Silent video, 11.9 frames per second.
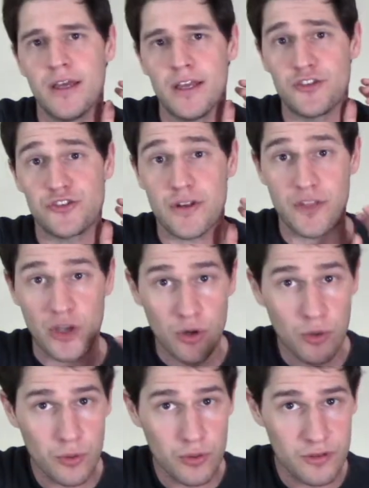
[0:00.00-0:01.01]
You should have the
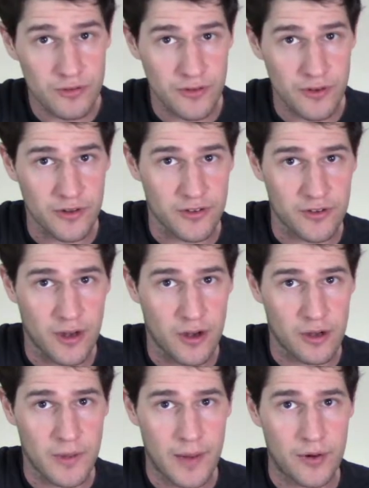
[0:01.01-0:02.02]
chords for the
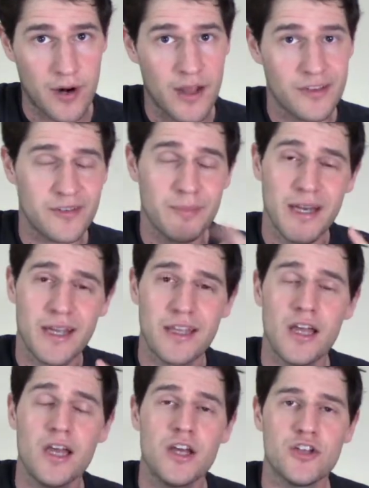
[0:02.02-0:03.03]
song memorized,
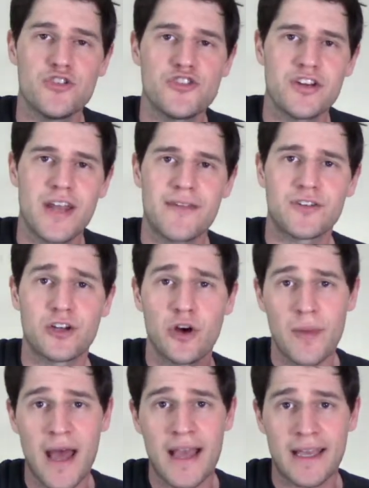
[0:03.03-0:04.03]
meaning you shouldn't have to go
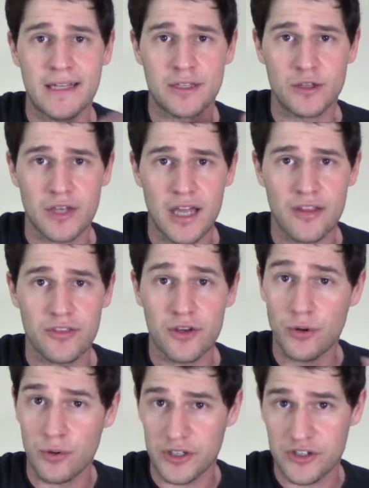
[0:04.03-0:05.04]
back and look at the
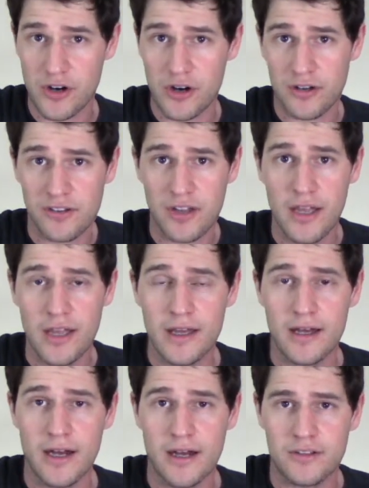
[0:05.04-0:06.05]
chord charts.
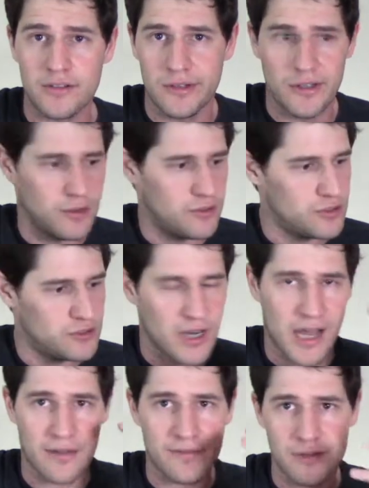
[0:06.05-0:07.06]
You should
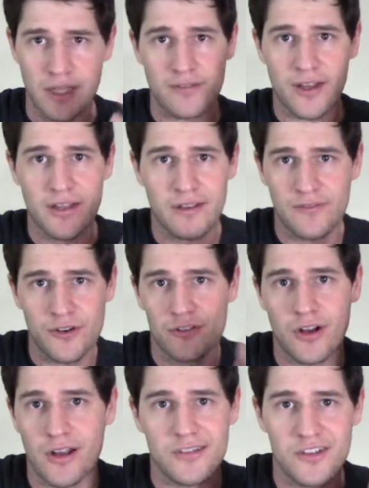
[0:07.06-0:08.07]
have, like if your
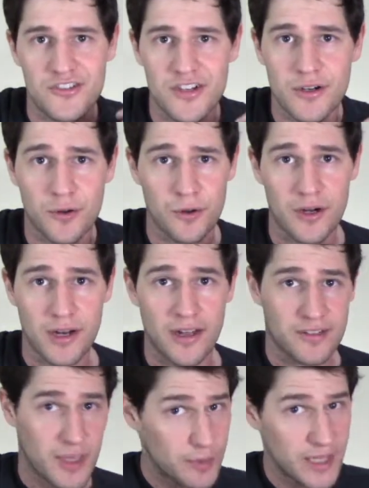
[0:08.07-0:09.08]
song is a G chord and I
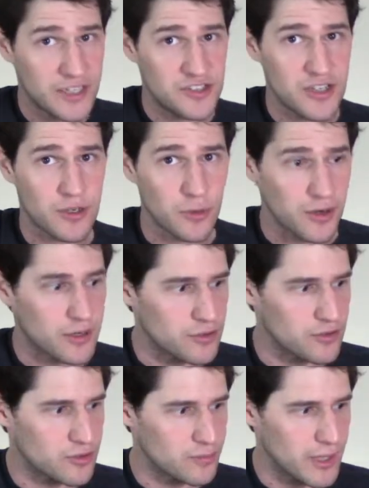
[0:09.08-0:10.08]
say play a G chord, you
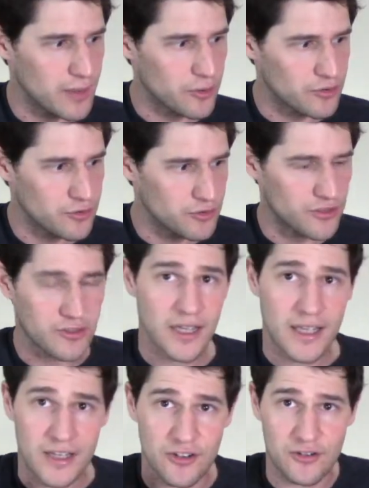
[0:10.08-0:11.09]
should be able to just
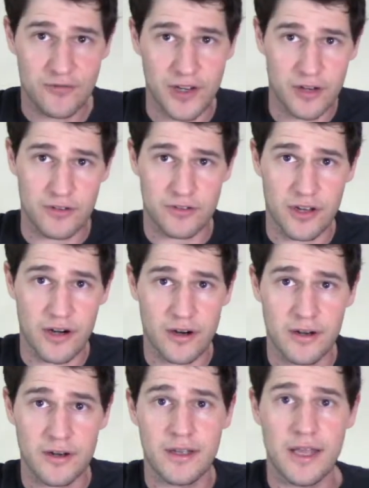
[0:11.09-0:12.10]
get your fingers there
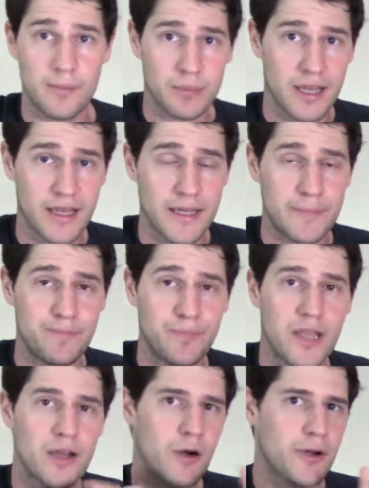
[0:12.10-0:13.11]
and play it.
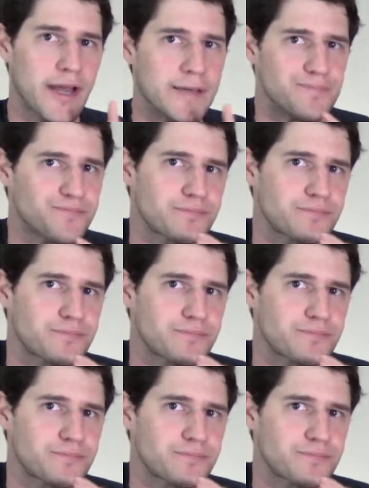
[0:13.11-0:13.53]
Okay.